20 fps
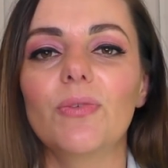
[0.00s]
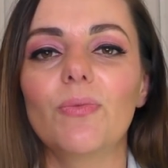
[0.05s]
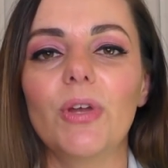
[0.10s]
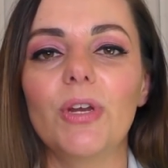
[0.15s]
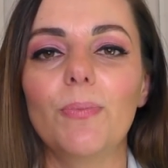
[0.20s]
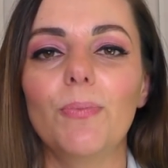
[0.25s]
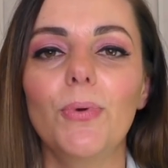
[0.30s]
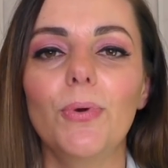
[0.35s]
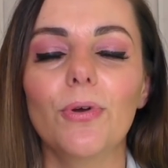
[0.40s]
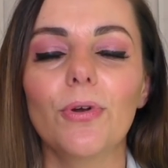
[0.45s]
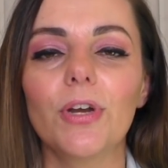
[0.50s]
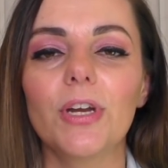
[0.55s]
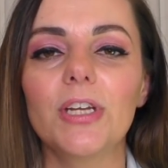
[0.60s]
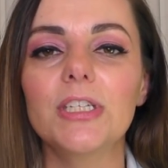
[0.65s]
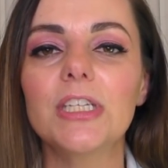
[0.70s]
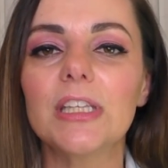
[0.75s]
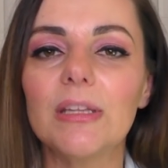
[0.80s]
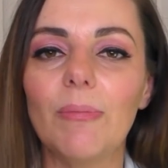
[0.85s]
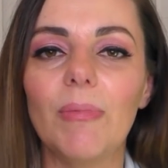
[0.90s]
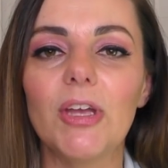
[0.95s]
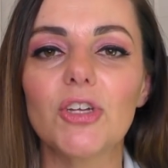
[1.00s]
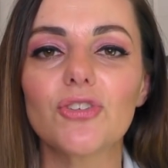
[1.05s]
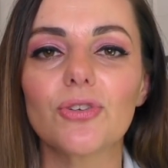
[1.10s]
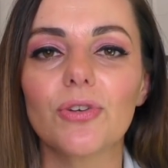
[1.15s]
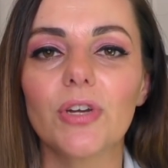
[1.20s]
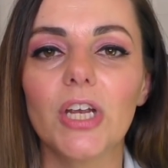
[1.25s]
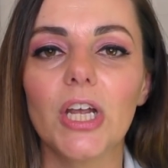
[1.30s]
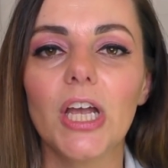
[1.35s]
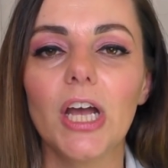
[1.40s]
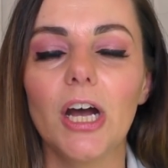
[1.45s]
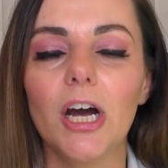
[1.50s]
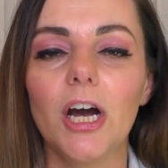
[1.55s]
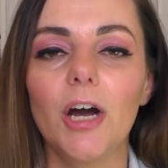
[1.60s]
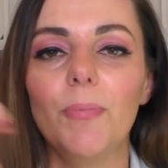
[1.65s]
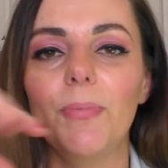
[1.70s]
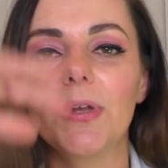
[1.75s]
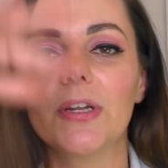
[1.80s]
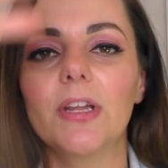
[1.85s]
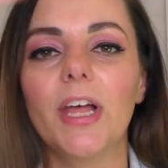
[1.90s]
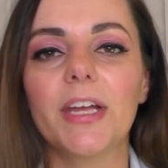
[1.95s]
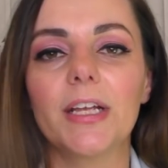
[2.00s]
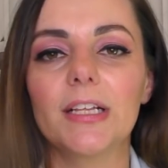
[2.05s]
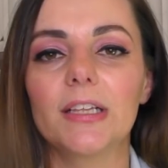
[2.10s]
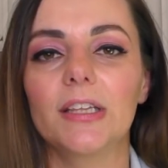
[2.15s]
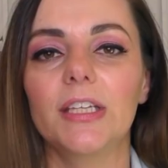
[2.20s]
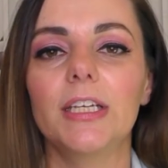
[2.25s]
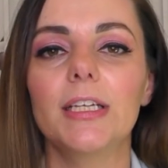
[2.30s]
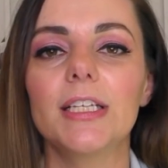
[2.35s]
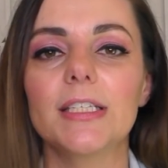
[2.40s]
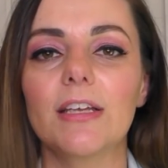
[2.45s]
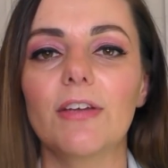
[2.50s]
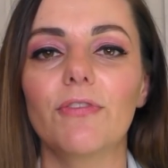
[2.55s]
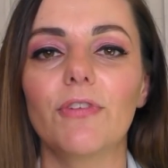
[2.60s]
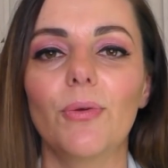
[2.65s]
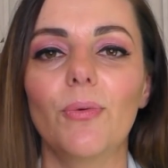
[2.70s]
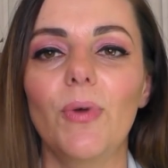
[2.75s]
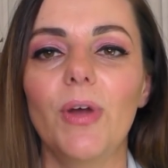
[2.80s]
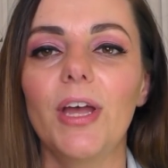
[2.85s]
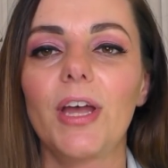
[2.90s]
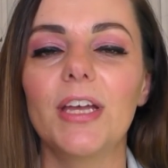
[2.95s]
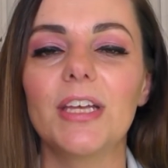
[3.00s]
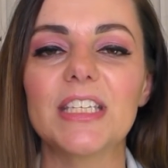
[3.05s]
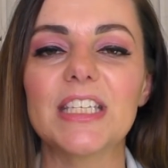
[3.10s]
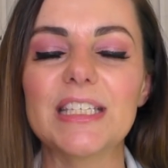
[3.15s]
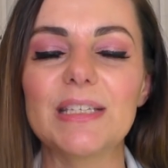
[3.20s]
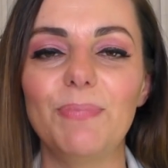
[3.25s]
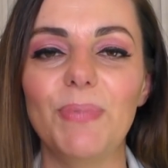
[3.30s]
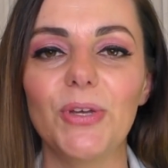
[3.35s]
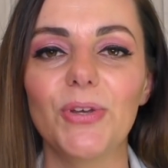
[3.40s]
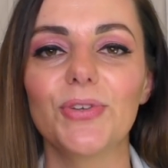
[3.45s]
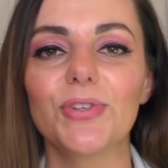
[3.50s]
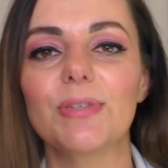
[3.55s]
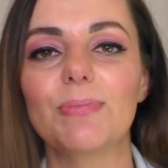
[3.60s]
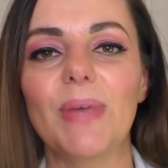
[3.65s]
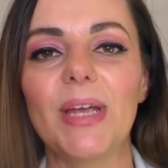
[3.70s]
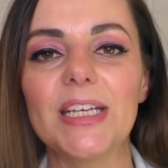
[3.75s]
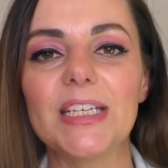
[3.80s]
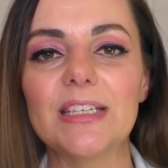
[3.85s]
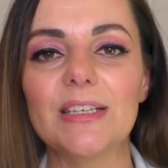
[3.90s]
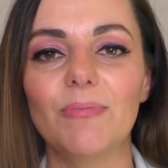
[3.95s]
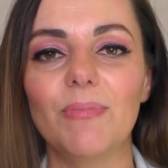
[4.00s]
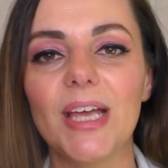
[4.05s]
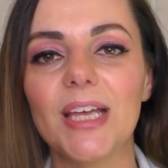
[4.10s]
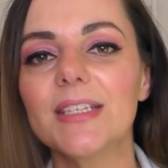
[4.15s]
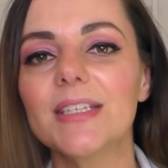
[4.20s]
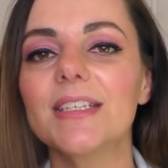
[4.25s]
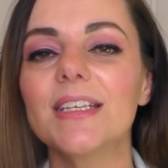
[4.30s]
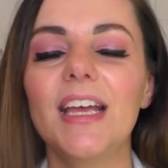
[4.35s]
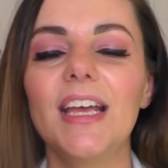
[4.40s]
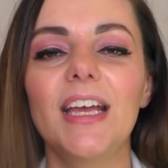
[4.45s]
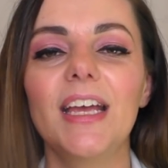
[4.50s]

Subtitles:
When you pour it into the measuring cup, it like leaks everywhere, it spills, makes a mess.